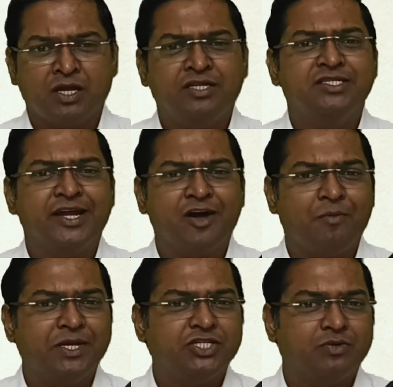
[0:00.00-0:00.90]
decide how
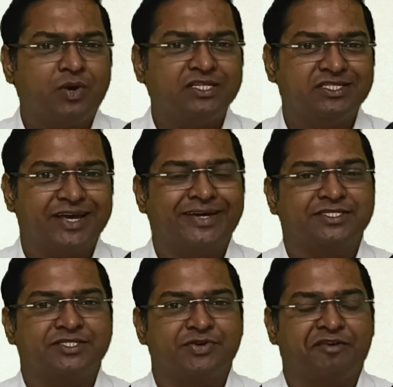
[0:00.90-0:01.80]
much advance
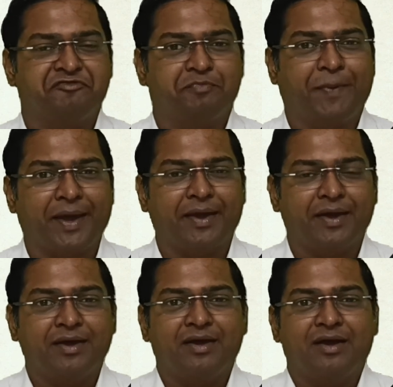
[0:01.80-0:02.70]
tax you have to pay.
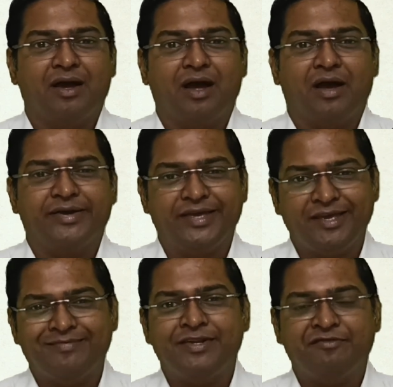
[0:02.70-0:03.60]

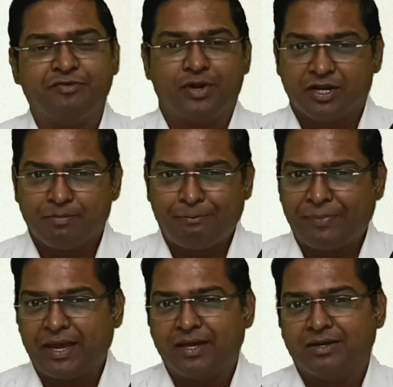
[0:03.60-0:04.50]
Even if you end up
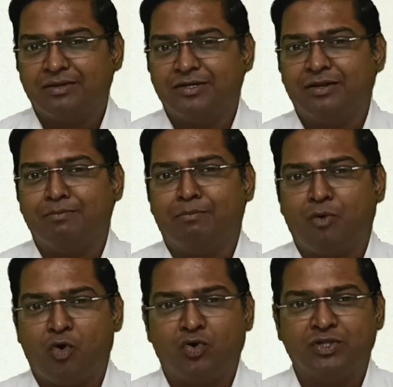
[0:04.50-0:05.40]
paying a little
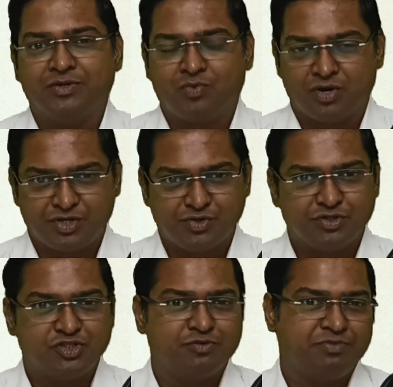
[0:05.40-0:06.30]
more than what you
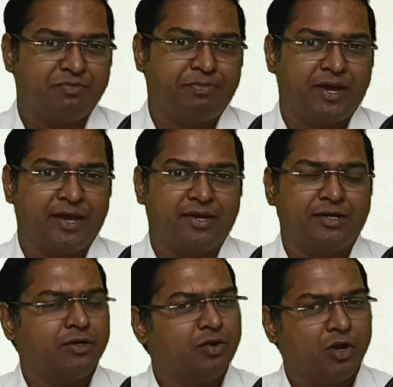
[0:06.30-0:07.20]
should be
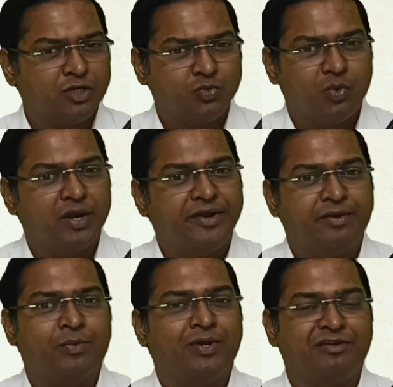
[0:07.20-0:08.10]
paying, not to worry.
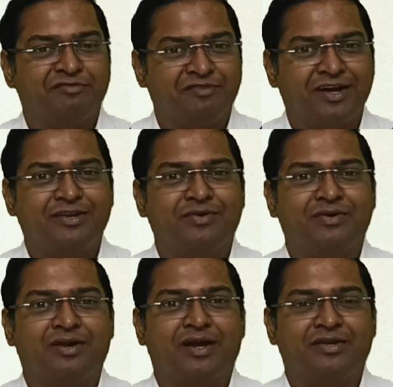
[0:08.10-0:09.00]
When you file
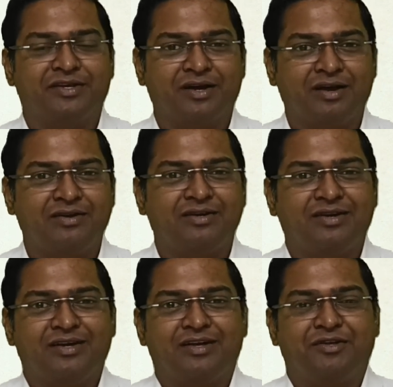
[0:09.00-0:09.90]
your ITR,
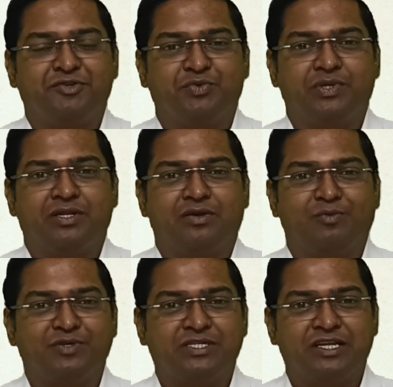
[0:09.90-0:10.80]
you will
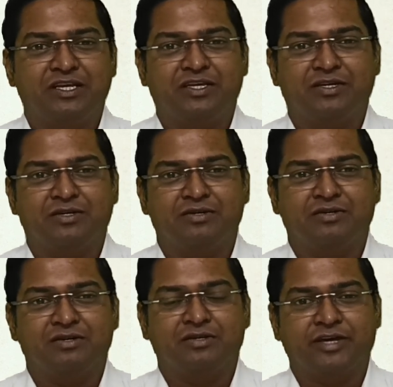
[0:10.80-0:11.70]
obviously
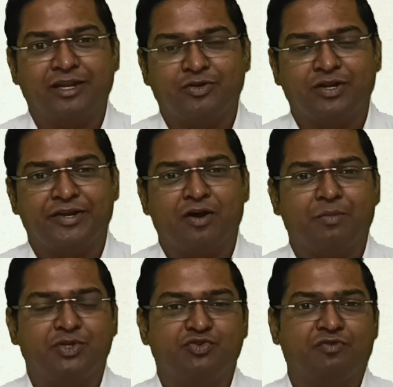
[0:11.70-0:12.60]
calculate how
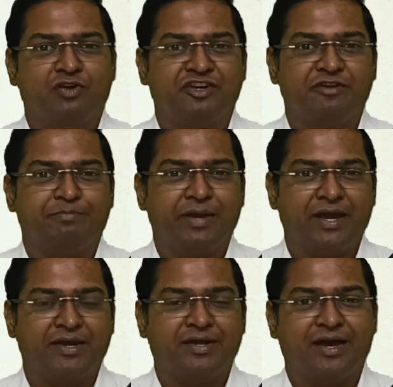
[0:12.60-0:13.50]
much you've already
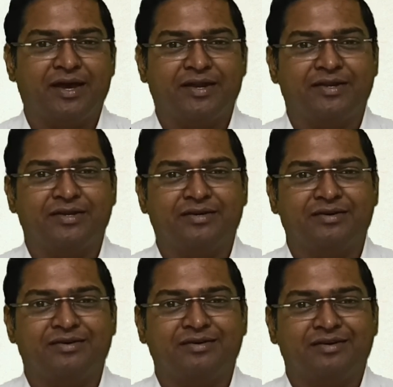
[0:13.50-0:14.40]
paid and
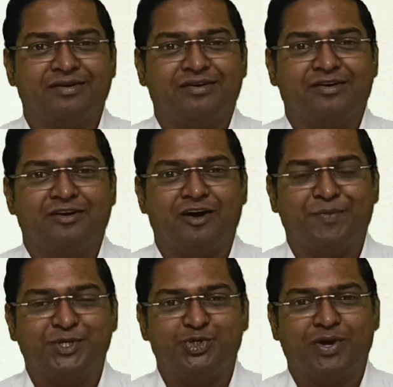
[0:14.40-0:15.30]
how
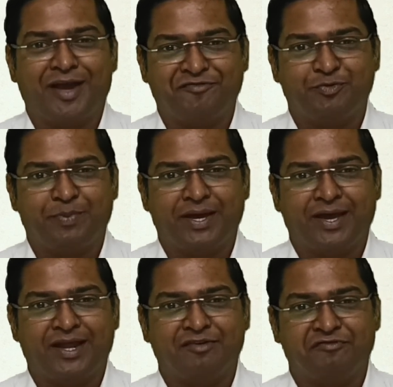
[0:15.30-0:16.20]
much you have to pay,
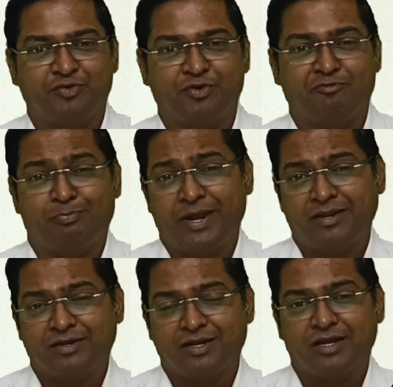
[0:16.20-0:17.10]
and if you have paid
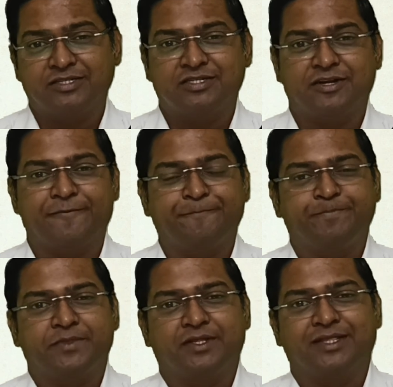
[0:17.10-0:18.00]
a little extra,
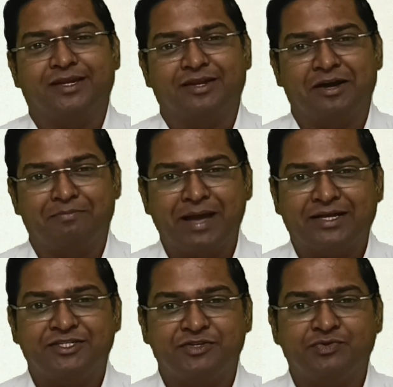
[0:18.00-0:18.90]
that will come
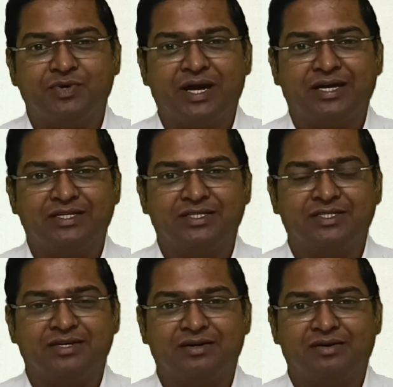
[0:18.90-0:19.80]
back to you as
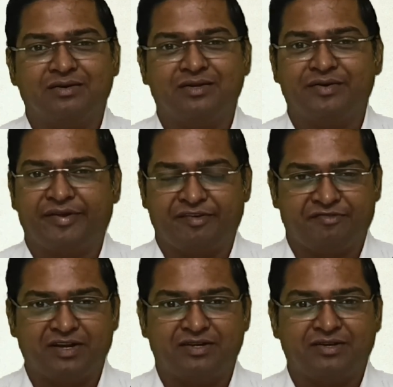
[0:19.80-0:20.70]
a
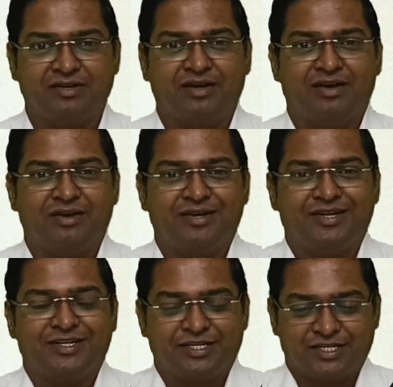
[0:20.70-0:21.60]
refund.
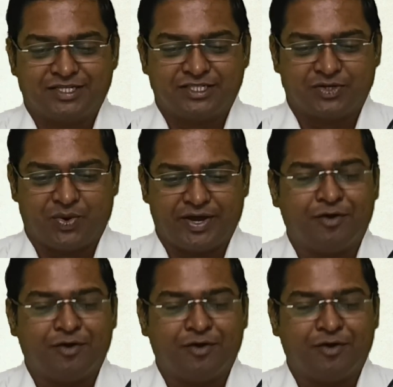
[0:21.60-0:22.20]
So I